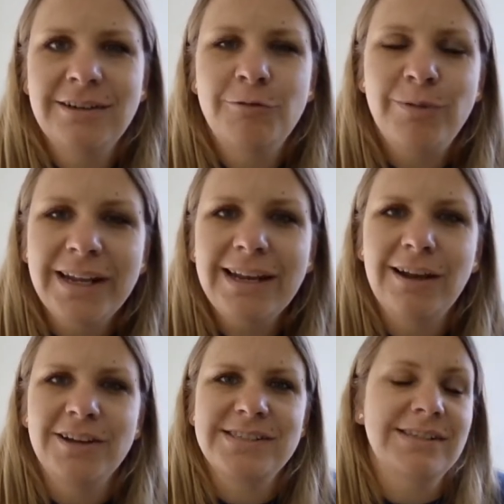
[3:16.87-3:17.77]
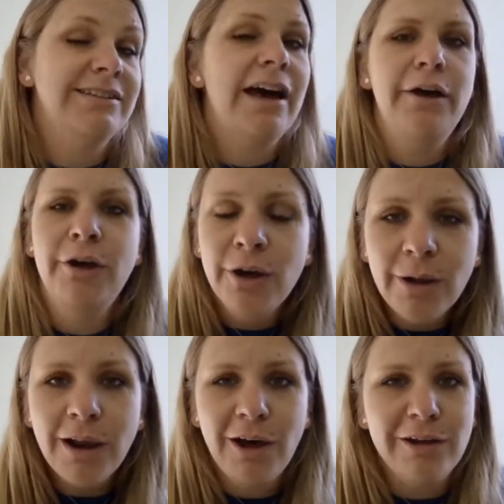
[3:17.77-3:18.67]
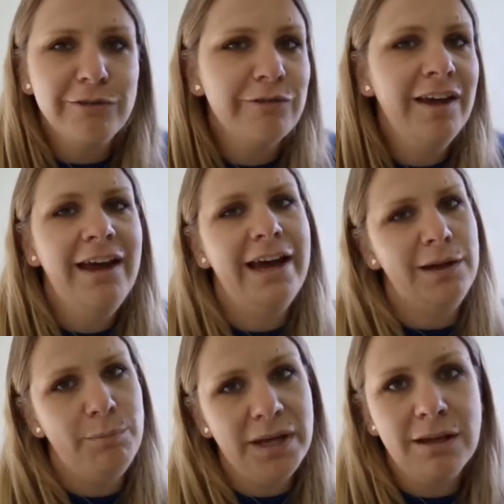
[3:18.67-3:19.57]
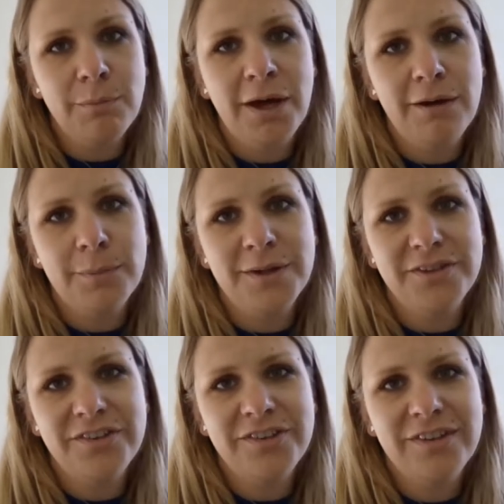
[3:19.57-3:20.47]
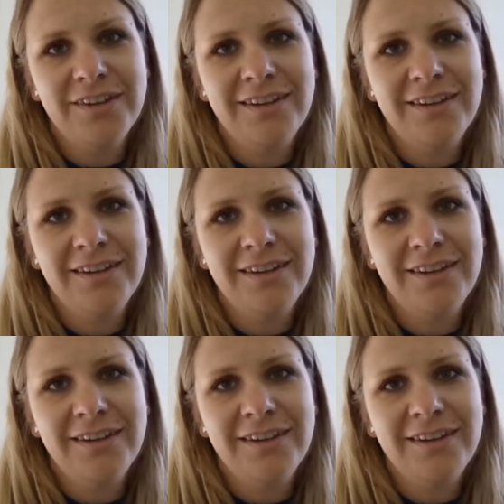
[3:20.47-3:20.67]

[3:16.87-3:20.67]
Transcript: realizing that her life had a bigger purpose